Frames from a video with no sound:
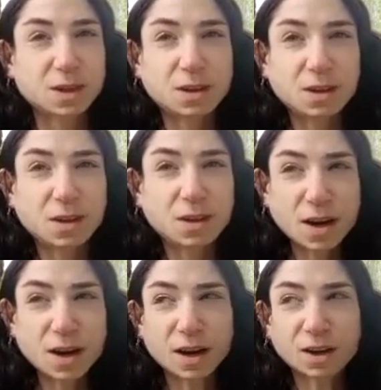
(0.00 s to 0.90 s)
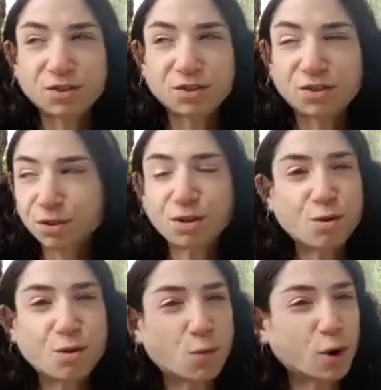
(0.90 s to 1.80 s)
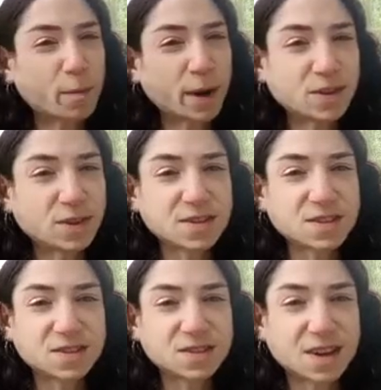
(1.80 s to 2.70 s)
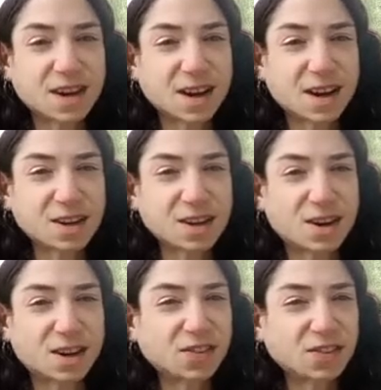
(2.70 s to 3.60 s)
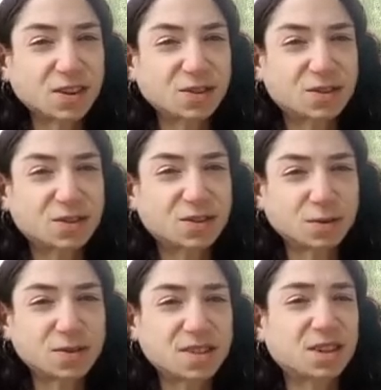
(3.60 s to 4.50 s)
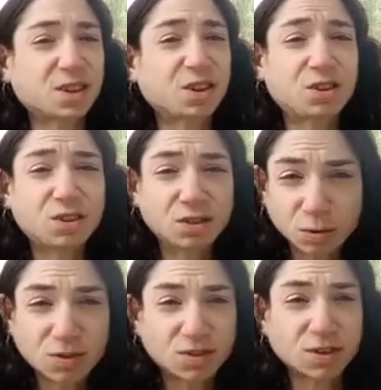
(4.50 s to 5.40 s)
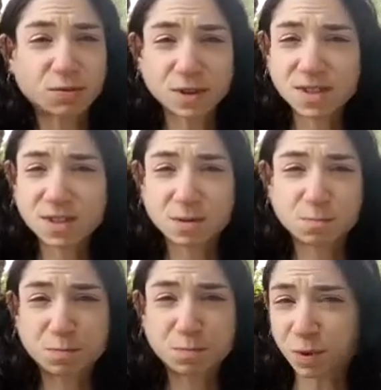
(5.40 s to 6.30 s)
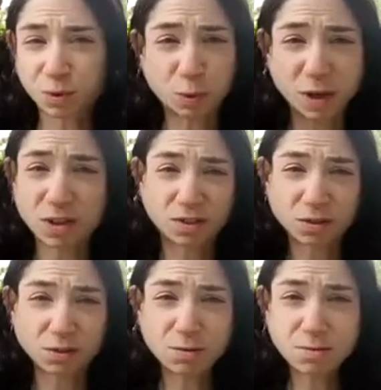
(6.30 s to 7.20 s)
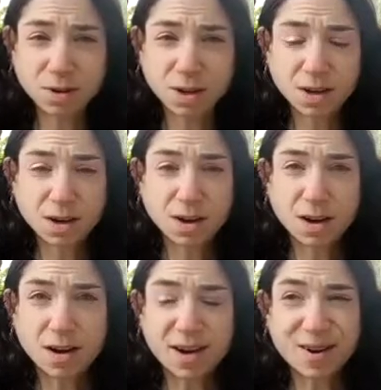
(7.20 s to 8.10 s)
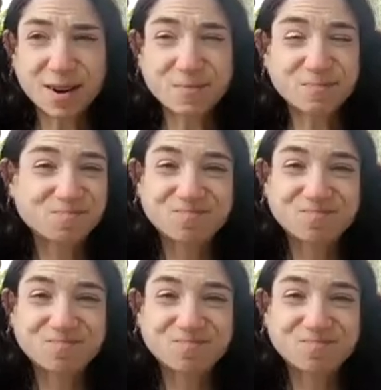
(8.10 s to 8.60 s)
Yeah, I should know more about this. I honestly don't see a huge difference between the two. I've